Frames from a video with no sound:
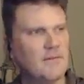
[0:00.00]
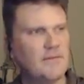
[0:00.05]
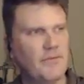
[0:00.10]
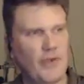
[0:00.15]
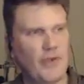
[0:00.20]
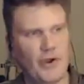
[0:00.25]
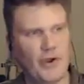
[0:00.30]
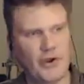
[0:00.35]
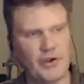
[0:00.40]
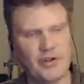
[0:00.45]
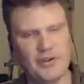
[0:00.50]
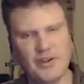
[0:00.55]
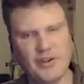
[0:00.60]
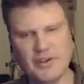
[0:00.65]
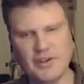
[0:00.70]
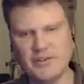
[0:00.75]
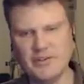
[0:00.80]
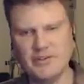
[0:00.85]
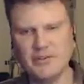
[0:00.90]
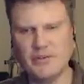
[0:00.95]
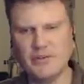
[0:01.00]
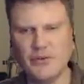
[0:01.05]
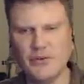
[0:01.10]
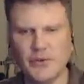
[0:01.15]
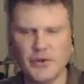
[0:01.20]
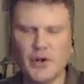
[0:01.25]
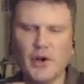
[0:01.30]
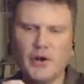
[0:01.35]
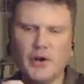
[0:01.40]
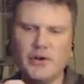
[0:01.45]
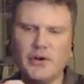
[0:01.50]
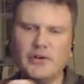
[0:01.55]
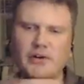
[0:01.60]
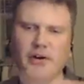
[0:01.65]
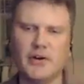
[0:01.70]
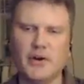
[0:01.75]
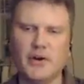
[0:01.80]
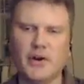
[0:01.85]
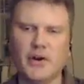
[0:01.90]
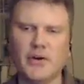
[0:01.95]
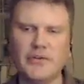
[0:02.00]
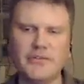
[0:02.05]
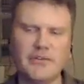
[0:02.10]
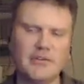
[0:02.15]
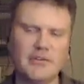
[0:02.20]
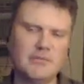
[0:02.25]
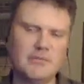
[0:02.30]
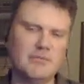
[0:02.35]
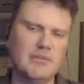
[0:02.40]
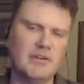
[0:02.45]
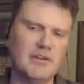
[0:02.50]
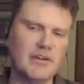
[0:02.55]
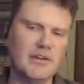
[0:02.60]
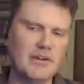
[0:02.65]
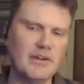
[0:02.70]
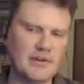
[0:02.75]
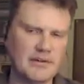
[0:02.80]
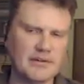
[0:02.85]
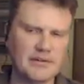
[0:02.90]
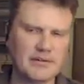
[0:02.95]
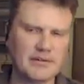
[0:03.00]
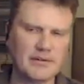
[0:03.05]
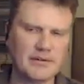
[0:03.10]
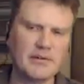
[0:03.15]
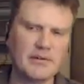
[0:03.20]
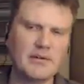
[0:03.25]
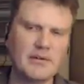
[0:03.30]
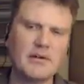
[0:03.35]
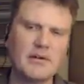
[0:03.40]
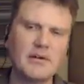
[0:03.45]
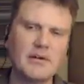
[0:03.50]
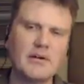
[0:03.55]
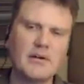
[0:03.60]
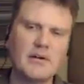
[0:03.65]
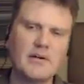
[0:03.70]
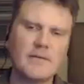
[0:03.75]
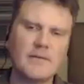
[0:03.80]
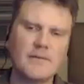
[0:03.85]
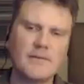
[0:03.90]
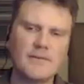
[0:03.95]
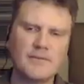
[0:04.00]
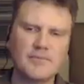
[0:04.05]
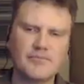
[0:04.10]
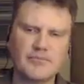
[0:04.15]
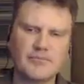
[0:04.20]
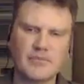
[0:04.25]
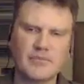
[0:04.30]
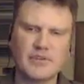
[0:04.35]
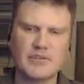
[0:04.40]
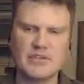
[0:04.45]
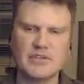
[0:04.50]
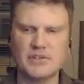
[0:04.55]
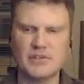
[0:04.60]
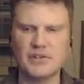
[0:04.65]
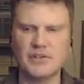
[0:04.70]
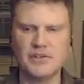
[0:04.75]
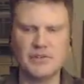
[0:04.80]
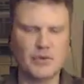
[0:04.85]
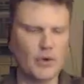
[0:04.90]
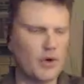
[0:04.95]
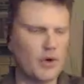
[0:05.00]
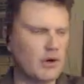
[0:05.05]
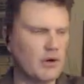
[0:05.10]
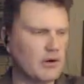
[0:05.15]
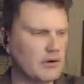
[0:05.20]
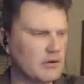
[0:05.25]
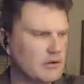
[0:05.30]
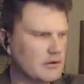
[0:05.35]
They're connected to the Agarthian beings, such as your